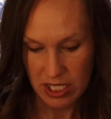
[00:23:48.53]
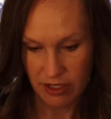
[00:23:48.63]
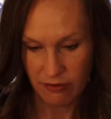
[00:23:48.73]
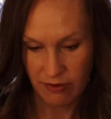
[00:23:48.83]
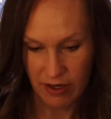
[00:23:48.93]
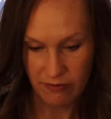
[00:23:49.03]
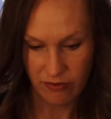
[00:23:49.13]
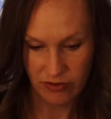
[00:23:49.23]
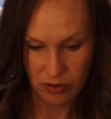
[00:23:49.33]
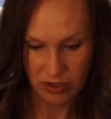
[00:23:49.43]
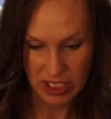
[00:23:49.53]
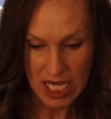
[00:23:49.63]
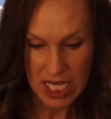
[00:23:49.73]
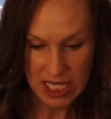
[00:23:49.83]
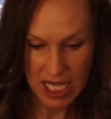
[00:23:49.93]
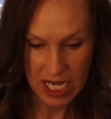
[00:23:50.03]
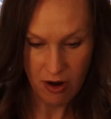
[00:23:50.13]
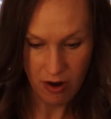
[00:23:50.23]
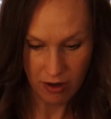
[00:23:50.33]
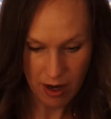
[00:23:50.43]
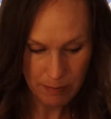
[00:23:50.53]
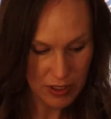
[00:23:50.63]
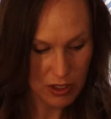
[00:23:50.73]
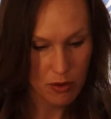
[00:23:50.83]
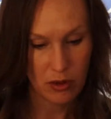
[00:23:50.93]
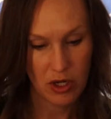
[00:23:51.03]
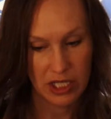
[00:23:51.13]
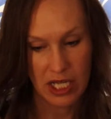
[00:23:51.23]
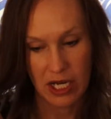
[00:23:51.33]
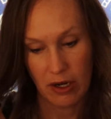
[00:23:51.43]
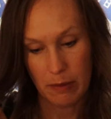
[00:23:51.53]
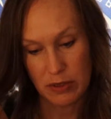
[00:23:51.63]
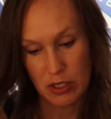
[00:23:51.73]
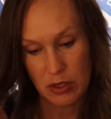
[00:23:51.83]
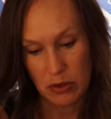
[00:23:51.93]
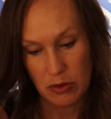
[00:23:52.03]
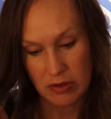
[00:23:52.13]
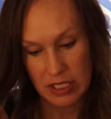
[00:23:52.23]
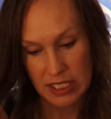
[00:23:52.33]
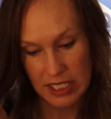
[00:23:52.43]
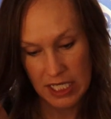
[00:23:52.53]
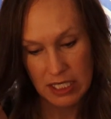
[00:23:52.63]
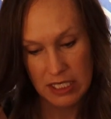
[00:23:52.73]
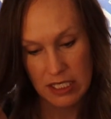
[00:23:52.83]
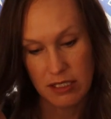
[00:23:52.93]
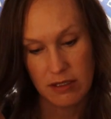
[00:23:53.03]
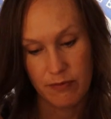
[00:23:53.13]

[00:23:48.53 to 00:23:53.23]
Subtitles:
The Five of Swords, they are up to no good. They are up to deceit.